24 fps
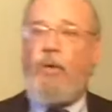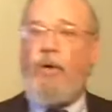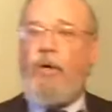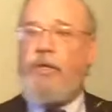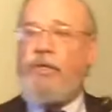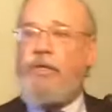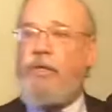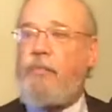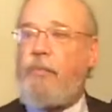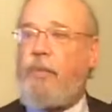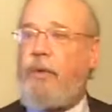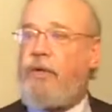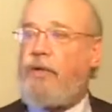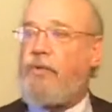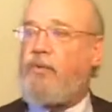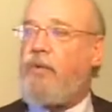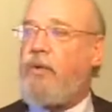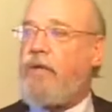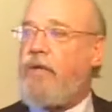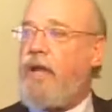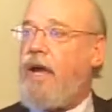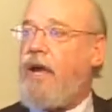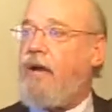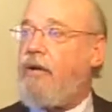the
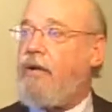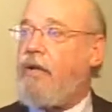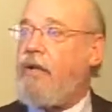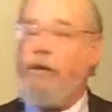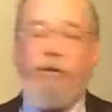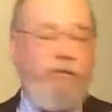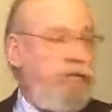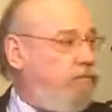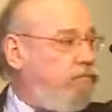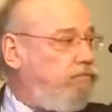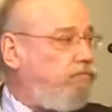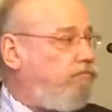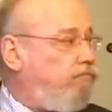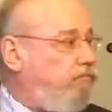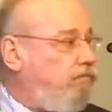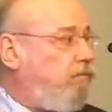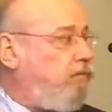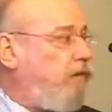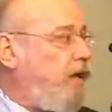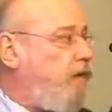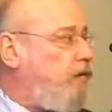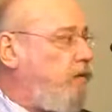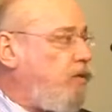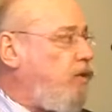worshipers were doubting.
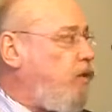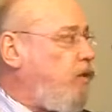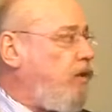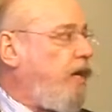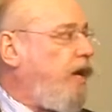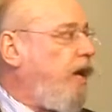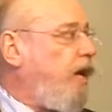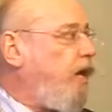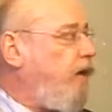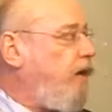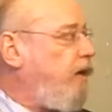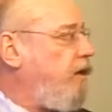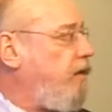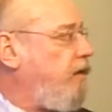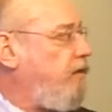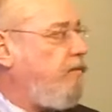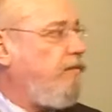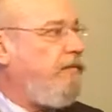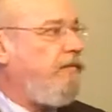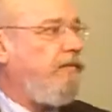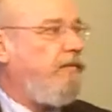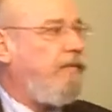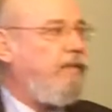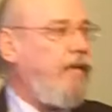That was okay.
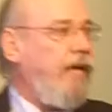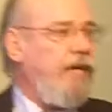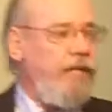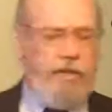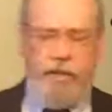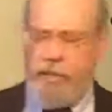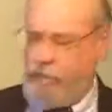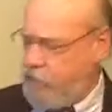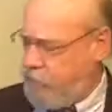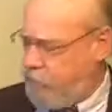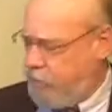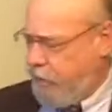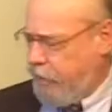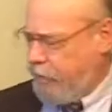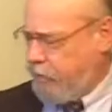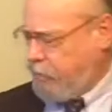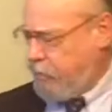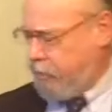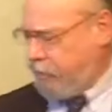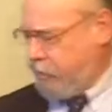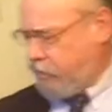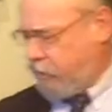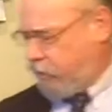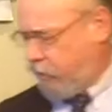That
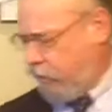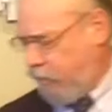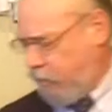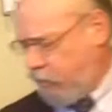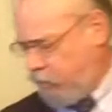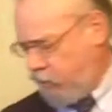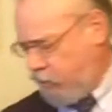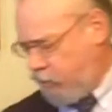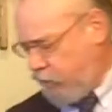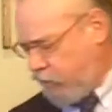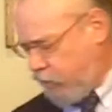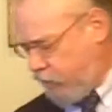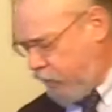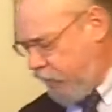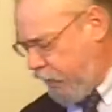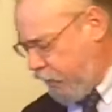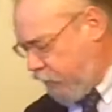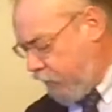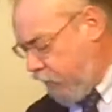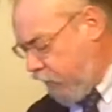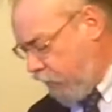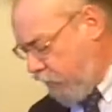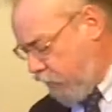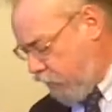didn't slow Jesus
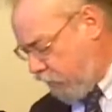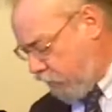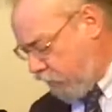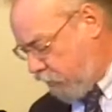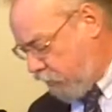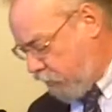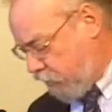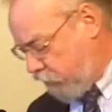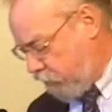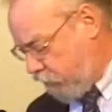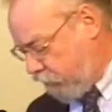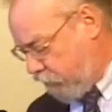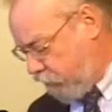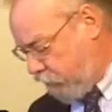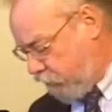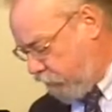down at all.